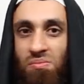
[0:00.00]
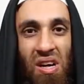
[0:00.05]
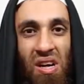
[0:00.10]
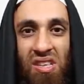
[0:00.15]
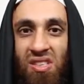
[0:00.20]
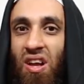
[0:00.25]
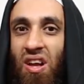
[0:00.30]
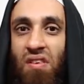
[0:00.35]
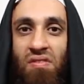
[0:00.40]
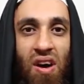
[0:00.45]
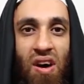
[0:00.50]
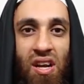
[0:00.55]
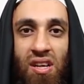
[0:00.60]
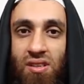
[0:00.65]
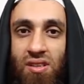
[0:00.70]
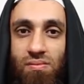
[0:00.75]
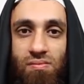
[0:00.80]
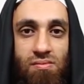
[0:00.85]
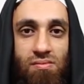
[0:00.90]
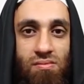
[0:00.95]
but it's not
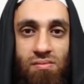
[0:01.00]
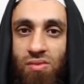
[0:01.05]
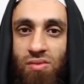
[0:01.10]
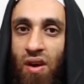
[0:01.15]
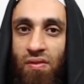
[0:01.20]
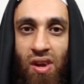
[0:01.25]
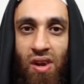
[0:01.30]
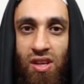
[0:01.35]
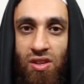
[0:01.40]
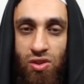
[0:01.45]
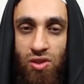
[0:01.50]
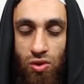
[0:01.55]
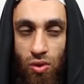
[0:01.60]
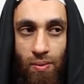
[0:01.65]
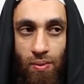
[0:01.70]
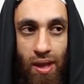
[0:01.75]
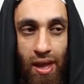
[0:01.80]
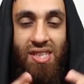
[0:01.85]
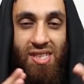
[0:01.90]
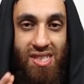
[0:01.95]
valid. Not valid at
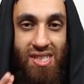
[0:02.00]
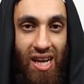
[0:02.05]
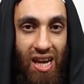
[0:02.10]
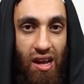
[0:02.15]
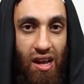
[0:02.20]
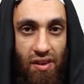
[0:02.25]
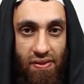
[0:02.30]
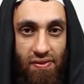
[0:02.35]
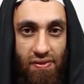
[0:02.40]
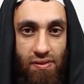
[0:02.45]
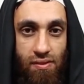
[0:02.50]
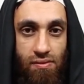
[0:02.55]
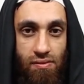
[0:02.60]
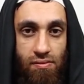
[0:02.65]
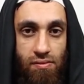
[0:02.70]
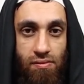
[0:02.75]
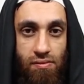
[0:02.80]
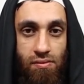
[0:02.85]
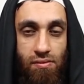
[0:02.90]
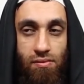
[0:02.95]
all. The Salaf
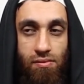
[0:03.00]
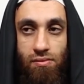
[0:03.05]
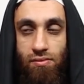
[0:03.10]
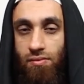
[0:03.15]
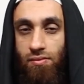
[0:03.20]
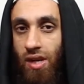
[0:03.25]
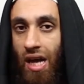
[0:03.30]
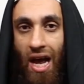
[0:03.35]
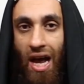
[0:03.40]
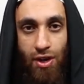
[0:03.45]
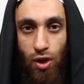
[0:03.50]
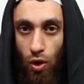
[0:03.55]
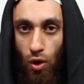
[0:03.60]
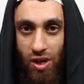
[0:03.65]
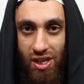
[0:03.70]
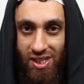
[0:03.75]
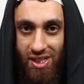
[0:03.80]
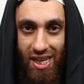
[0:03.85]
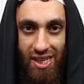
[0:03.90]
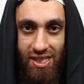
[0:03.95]
had no
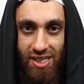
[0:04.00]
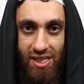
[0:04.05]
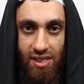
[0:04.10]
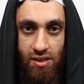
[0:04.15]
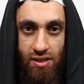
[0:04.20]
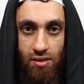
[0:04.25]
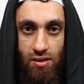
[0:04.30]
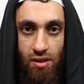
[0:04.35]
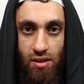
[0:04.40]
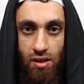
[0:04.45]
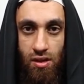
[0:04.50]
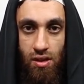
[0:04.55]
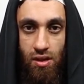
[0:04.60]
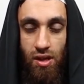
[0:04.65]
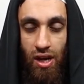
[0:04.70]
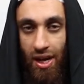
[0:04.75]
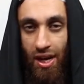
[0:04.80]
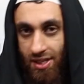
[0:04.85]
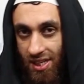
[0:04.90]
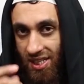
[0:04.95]
consensus.
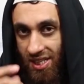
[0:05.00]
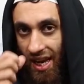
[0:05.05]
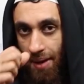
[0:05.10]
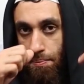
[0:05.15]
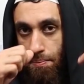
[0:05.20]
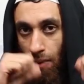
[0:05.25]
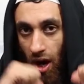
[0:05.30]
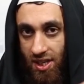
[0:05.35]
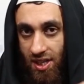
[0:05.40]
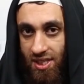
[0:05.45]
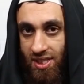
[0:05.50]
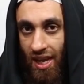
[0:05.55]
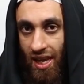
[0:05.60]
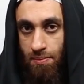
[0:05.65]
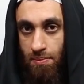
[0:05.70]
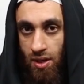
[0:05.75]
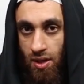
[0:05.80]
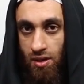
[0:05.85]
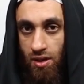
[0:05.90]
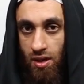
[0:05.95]
And this is my
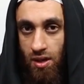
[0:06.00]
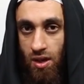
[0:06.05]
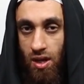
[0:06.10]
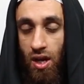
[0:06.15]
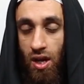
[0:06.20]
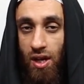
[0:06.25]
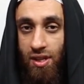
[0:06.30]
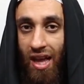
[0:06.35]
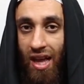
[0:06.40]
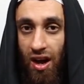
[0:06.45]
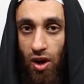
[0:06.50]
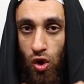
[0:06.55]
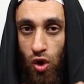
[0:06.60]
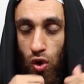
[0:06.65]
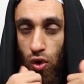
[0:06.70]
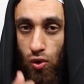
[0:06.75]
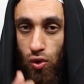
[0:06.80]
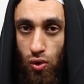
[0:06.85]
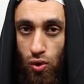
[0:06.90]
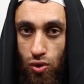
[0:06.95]
statement, that
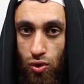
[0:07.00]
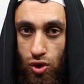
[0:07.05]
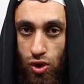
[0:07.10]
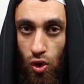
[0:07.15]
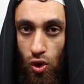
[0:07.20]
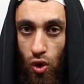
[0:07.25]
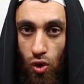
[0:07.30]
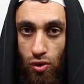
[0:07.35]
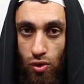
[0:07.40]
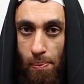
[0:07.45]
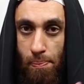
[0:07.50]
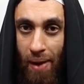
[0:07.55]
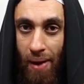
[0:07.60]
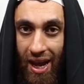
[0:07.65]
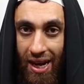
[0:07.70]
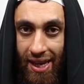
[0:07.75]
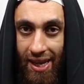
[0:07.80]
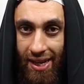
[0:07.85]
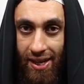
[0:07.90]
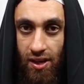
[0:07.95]
Khurooj or
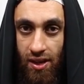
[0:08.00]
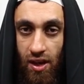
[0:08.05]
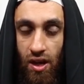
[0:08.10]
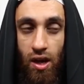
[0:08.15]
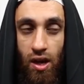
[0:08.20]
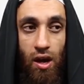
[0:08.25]
rebelling